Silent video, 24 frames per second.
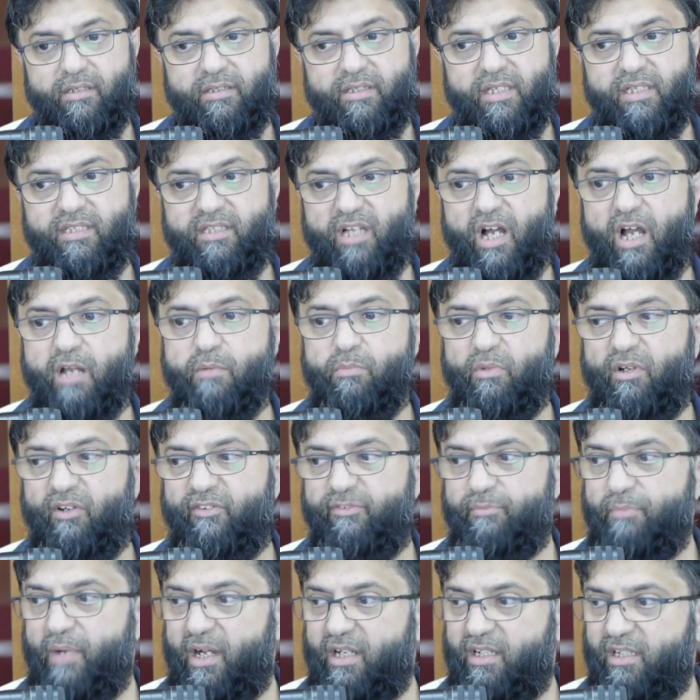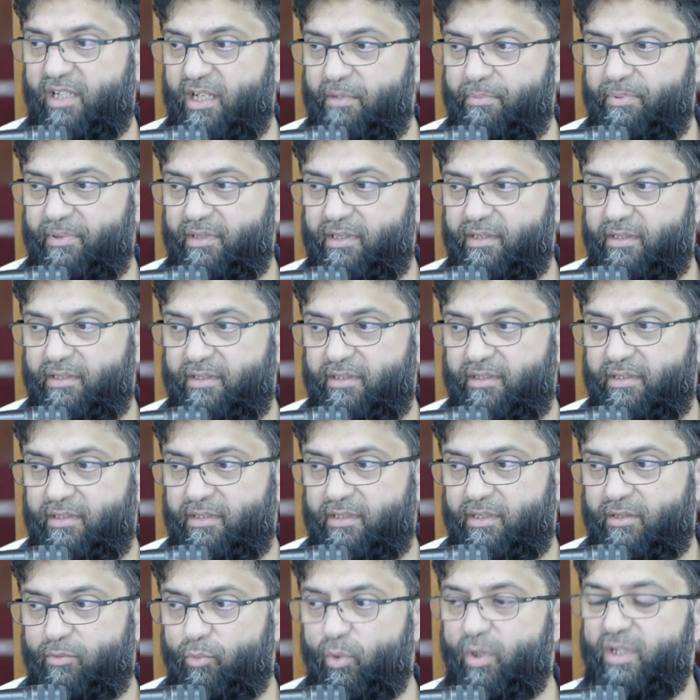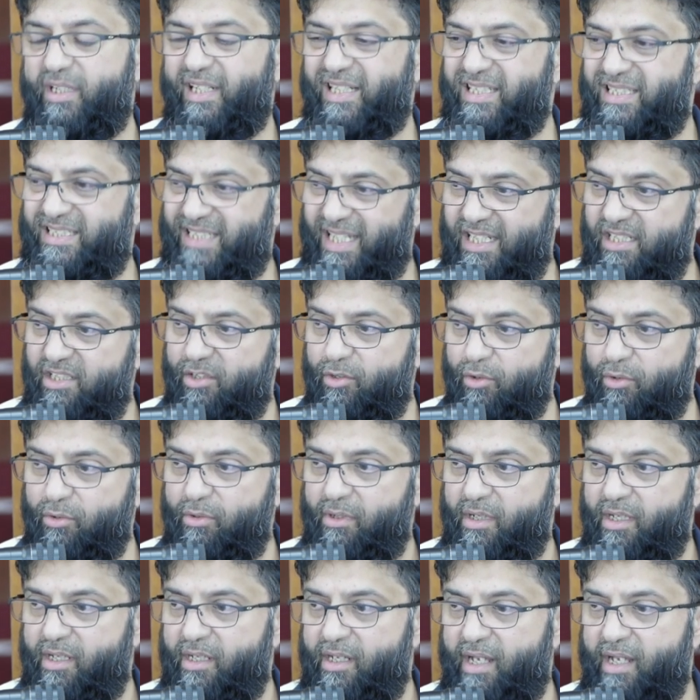The time of Maghrib will continue